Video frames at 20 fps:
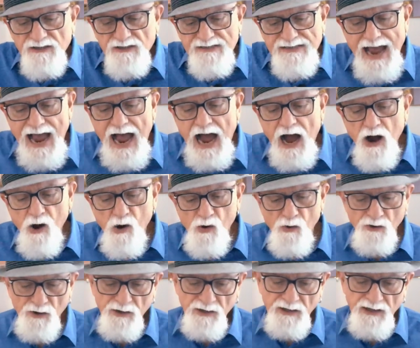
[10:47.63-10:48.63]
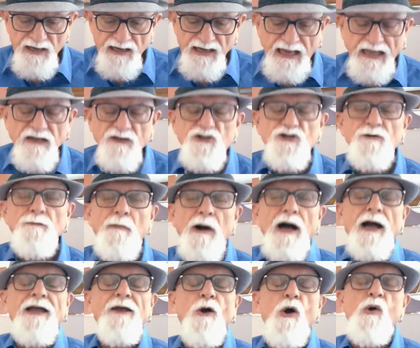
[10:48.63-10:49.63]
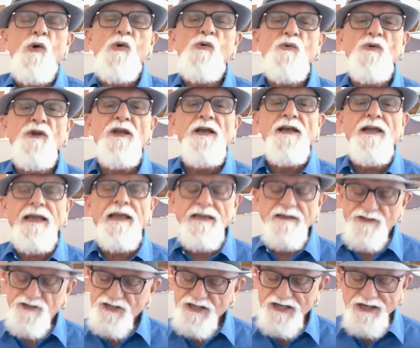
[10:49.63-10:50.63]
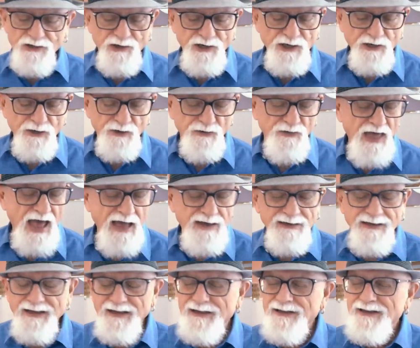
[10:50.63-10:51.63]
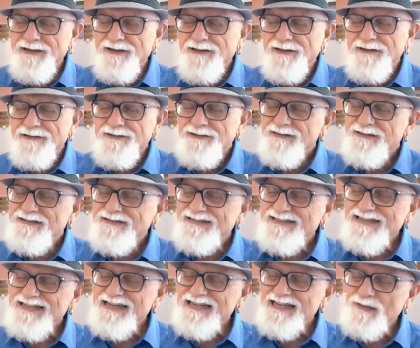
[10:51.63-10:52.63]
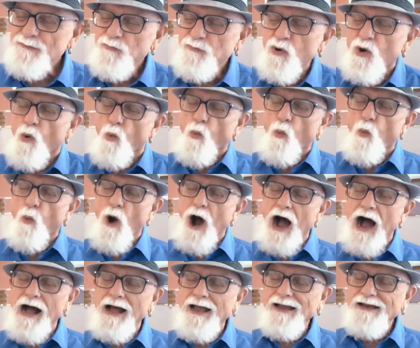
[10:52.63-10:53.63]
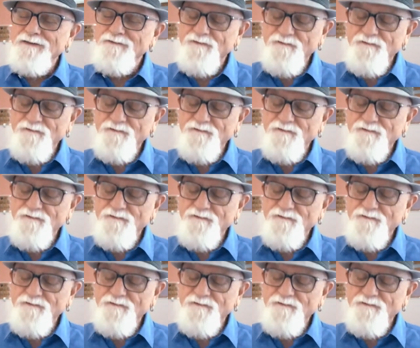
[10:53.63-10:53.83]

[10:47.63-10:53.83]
down into my own interior, that deep, wide,